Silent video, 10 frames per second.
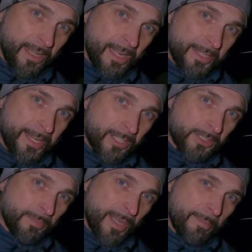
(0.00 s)
And here's
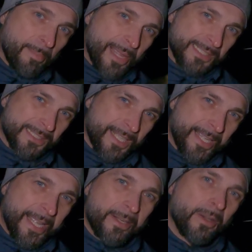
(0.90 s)
my base
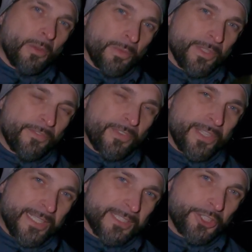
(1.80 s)
layer with a
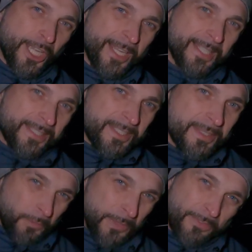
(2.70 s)
fleece jacket,
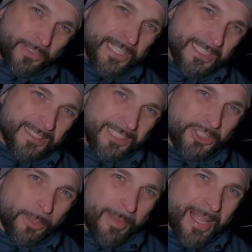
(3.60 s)
with a fleece
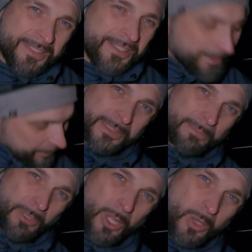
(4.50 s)
ninja mask, some
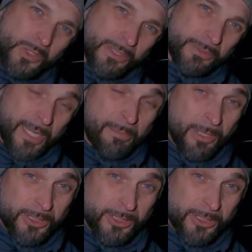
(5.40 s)
gloves, some thermal